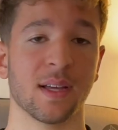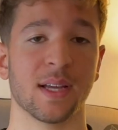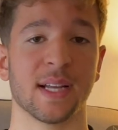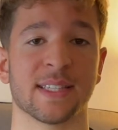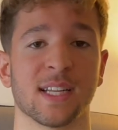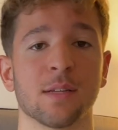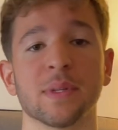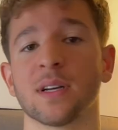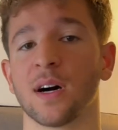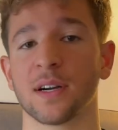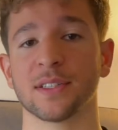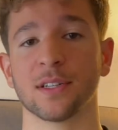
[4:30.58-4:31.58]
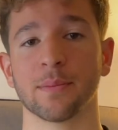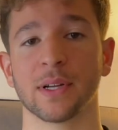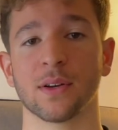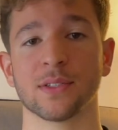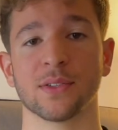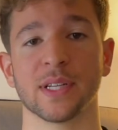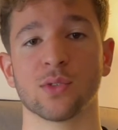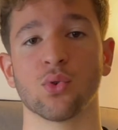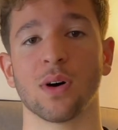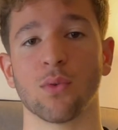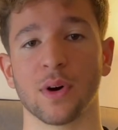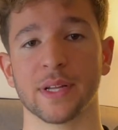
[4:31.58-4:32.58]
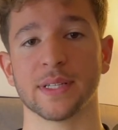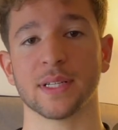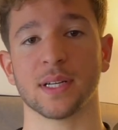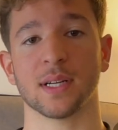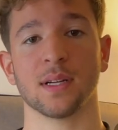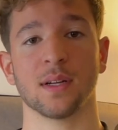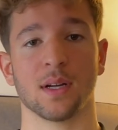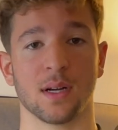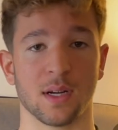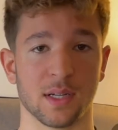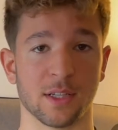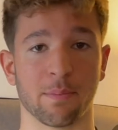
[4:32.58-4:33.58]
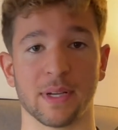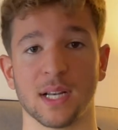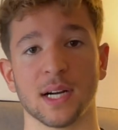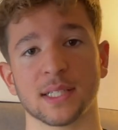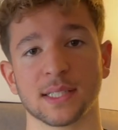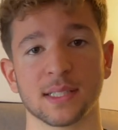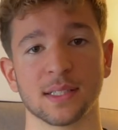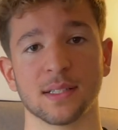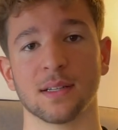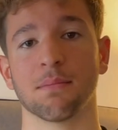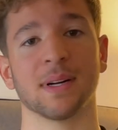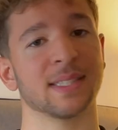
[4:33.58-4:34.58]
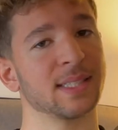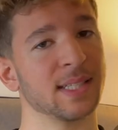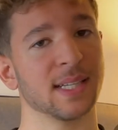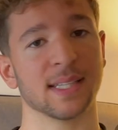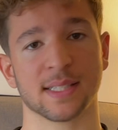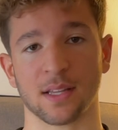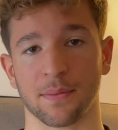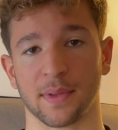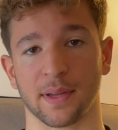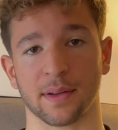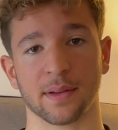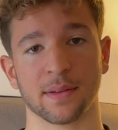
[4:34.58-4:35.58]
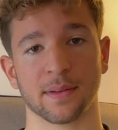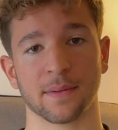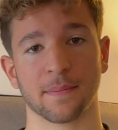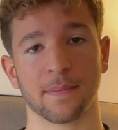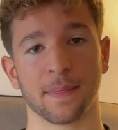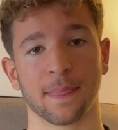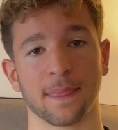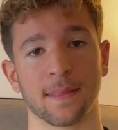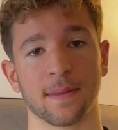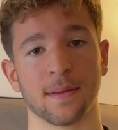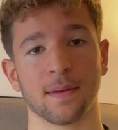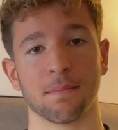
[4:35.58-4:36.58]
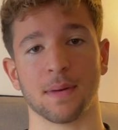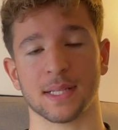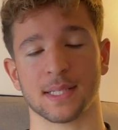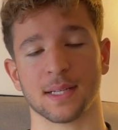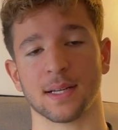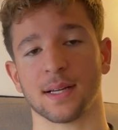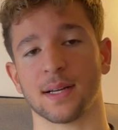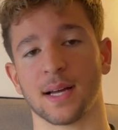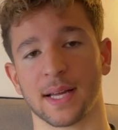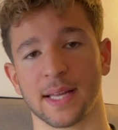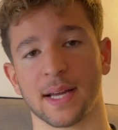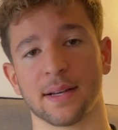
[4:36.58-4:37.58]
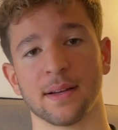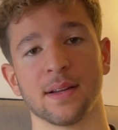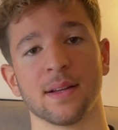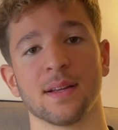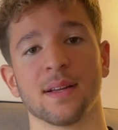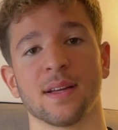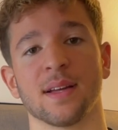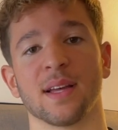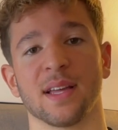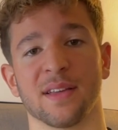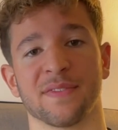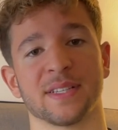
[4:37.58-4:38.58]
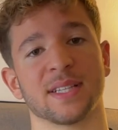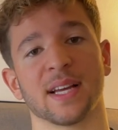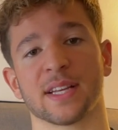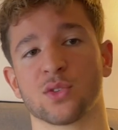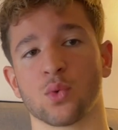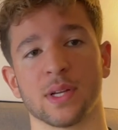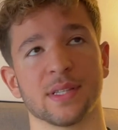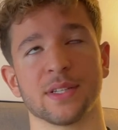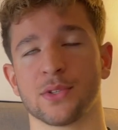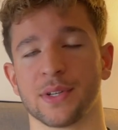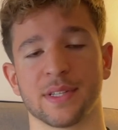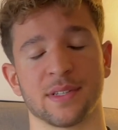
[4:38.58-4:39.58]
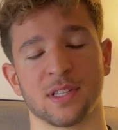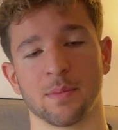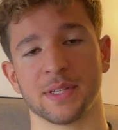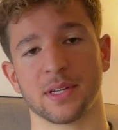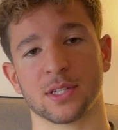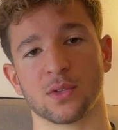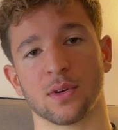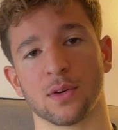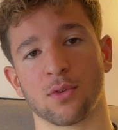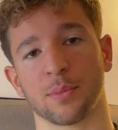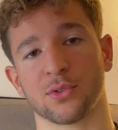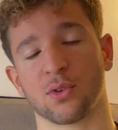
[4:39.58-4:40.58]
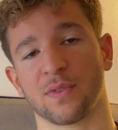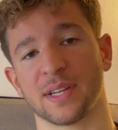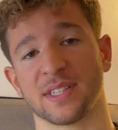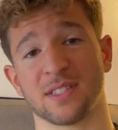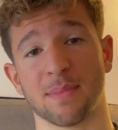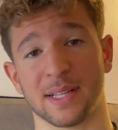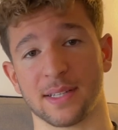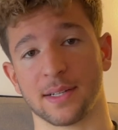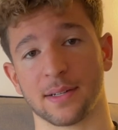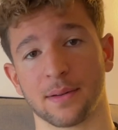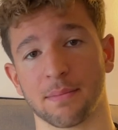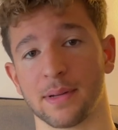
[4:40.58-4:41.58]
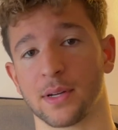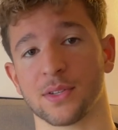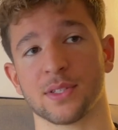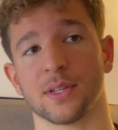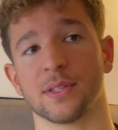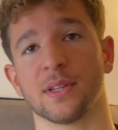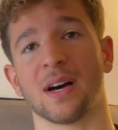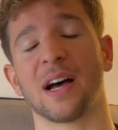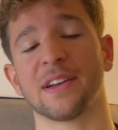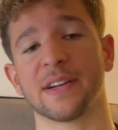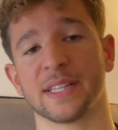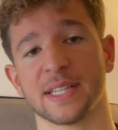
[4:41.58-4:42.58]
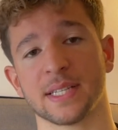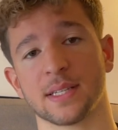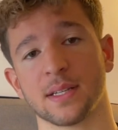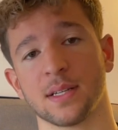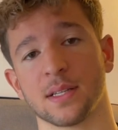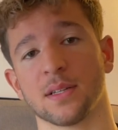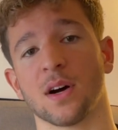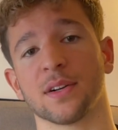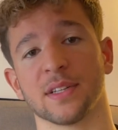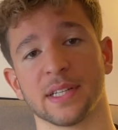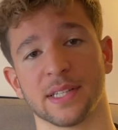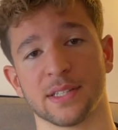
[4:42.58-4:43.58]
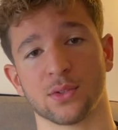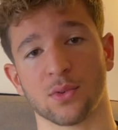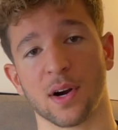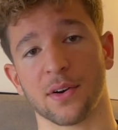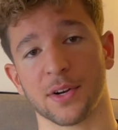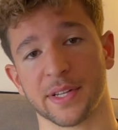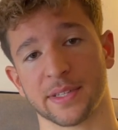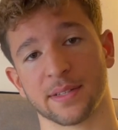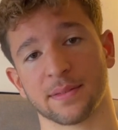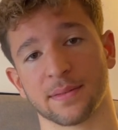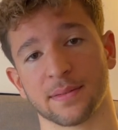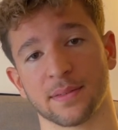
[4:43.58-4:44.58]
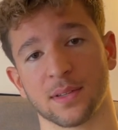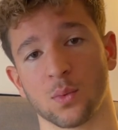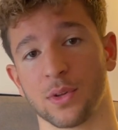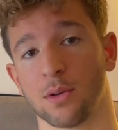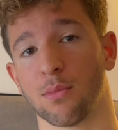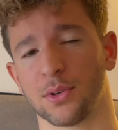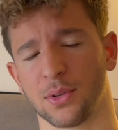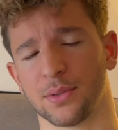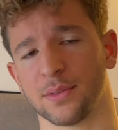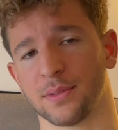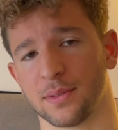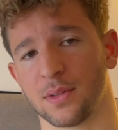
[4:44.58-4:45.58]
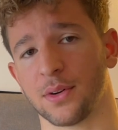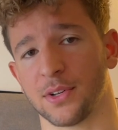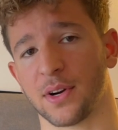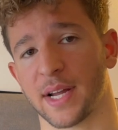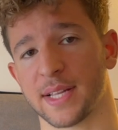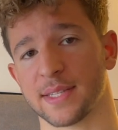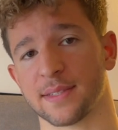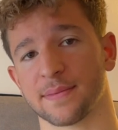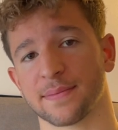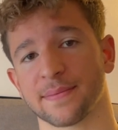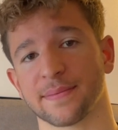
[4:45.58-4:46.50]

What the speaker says: It's a little bit harder because you need to avoid the pillars, but still it's something. But again, if it's like 20-30 centimeters from the surface, it's better, because the higher it is, the harder it is to run on it with the board on your hands.